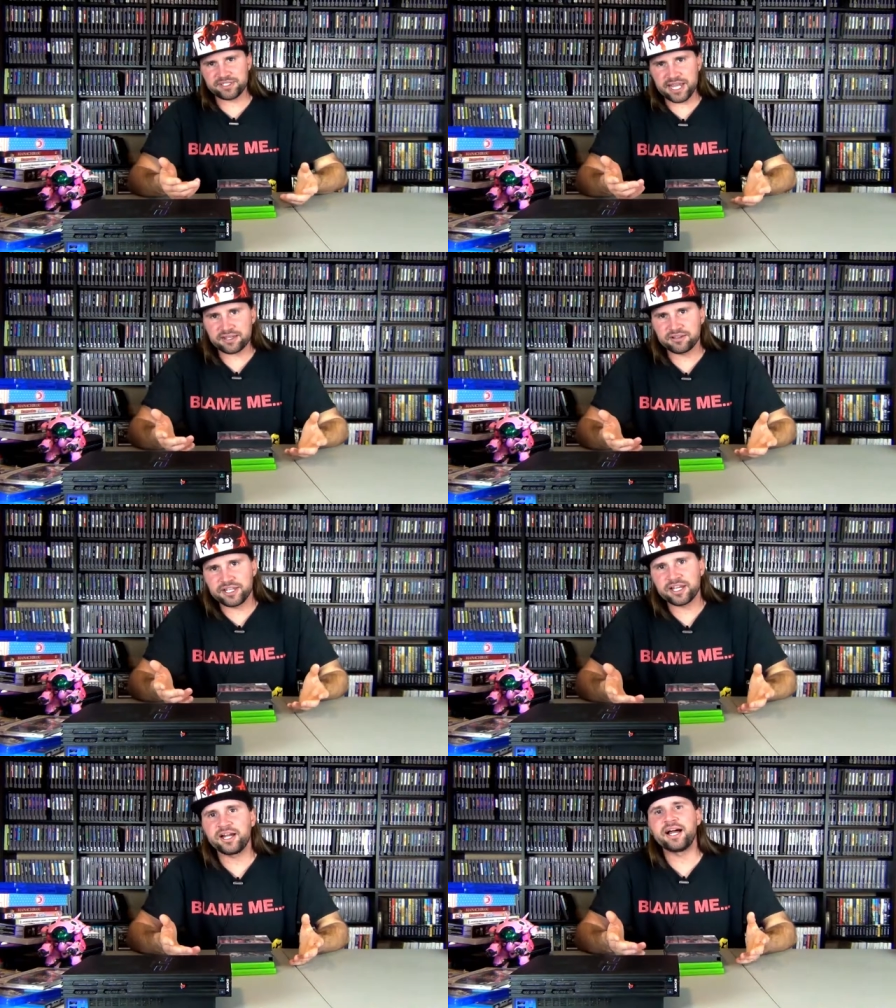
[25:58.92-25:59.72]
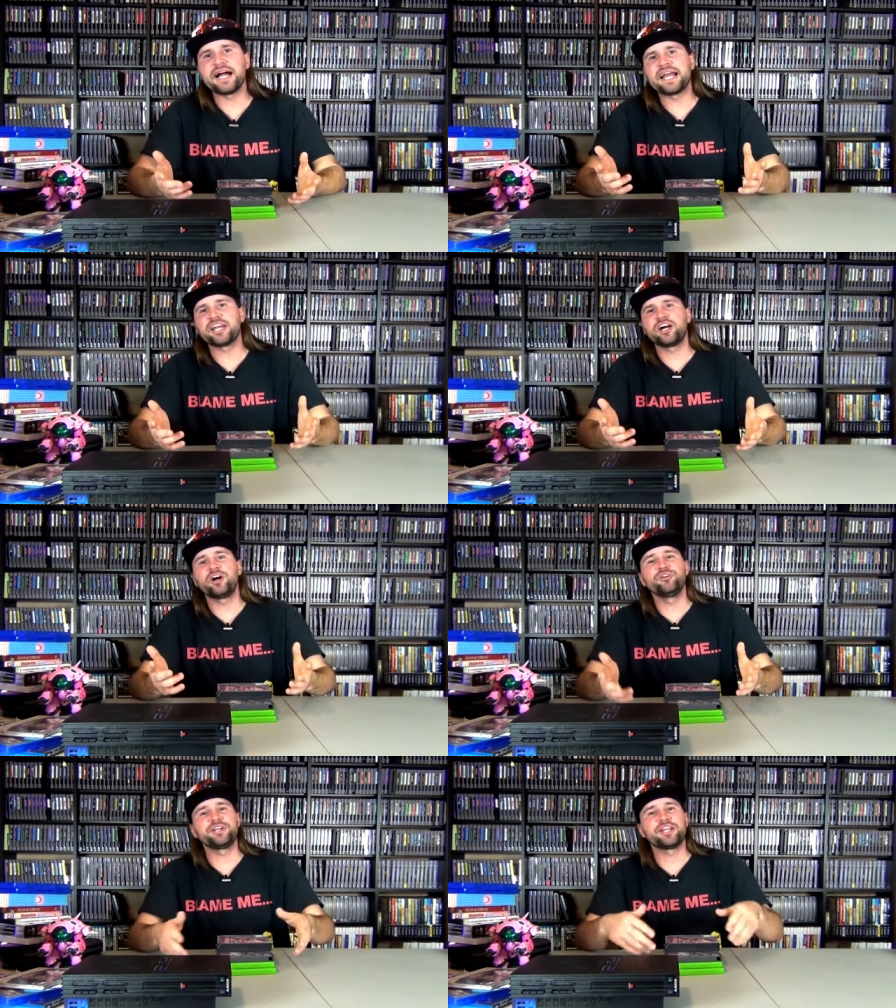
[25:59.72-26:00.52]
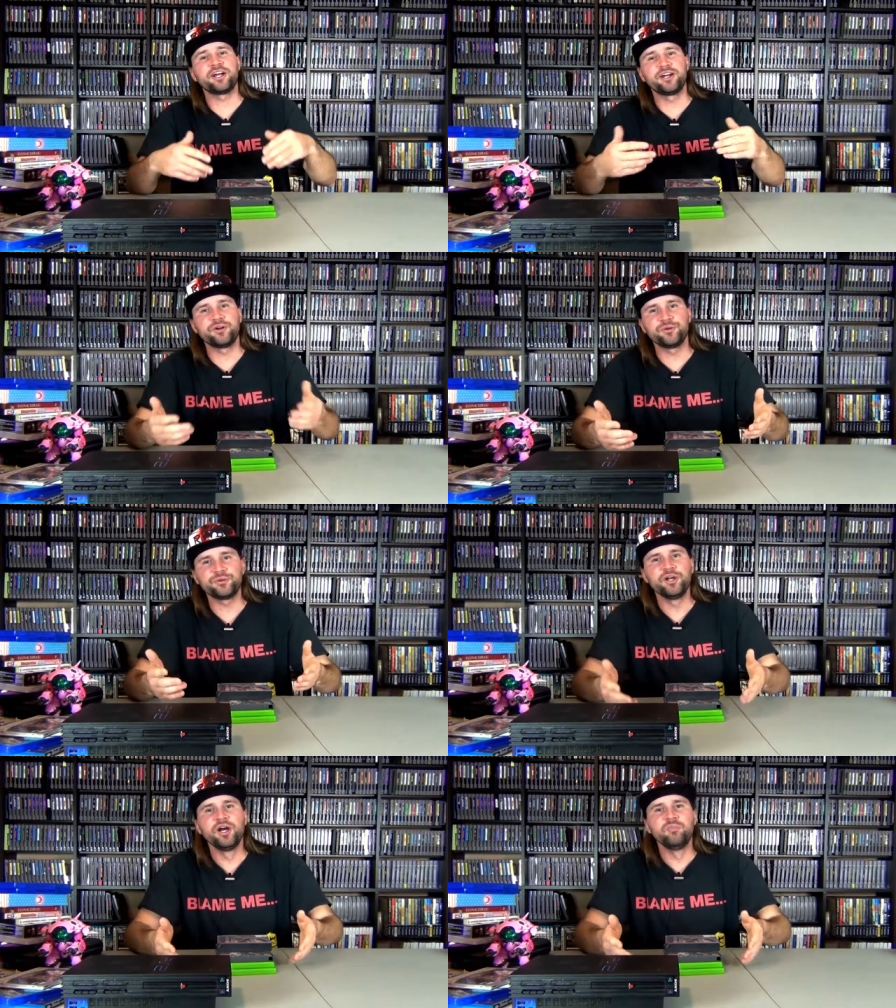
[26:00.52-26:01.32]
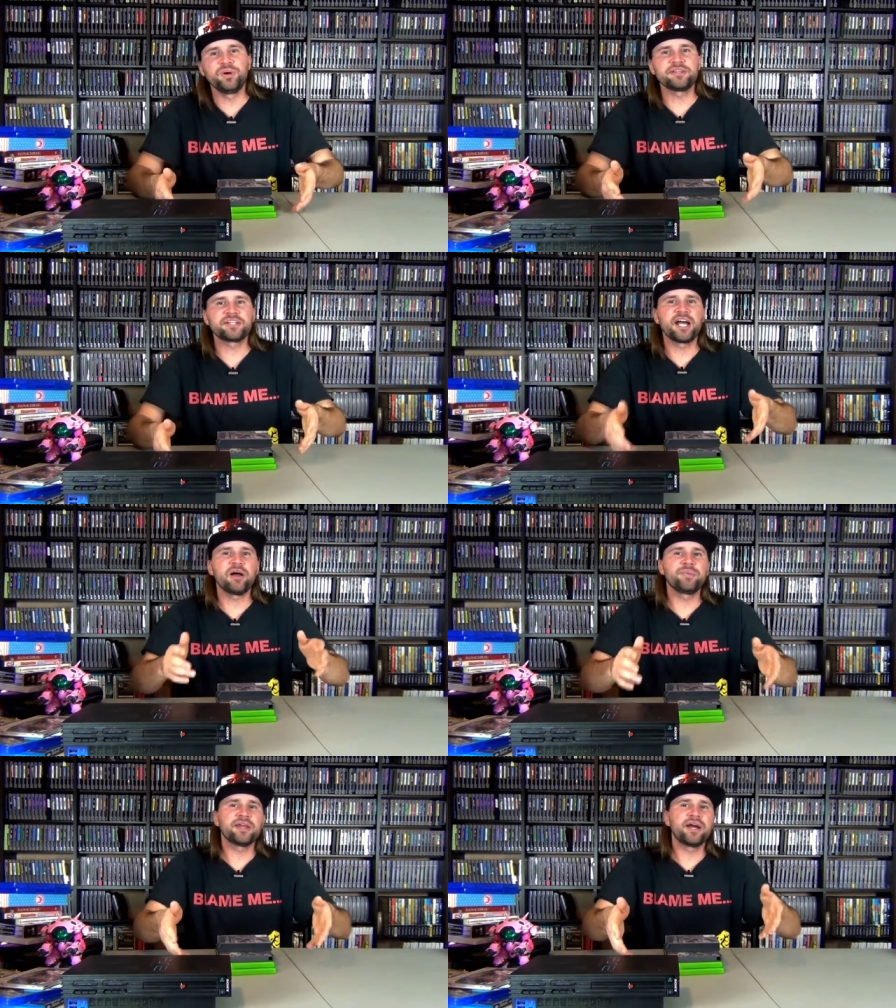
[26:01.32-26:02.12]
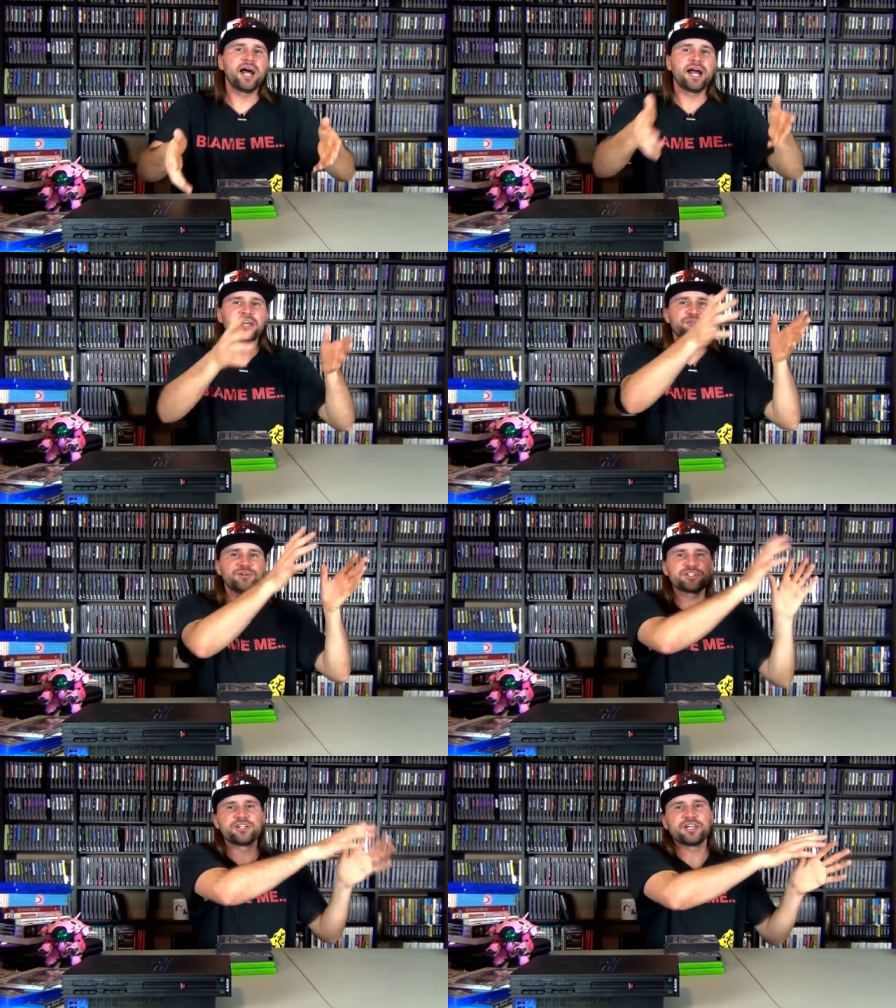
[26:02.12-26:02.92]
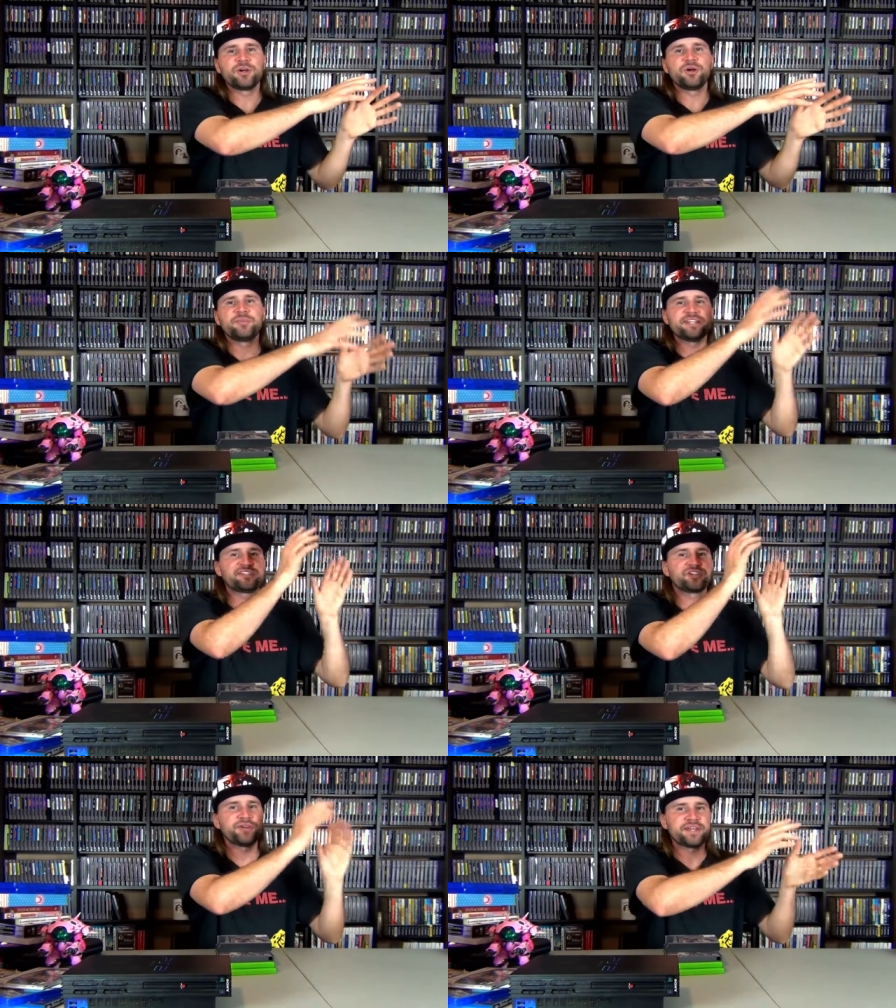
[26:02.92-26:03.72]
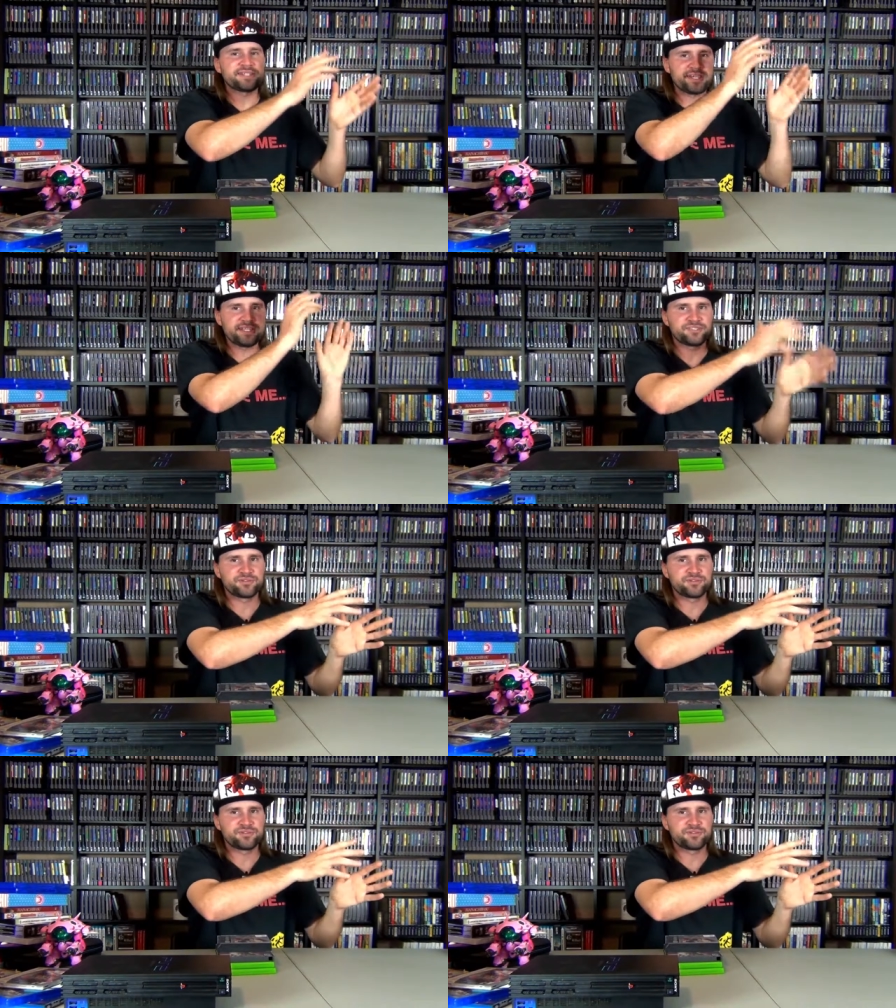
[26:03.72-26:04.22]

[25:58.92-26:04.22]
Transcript: technically, I already own, but the copy I originally owned is the greatest hits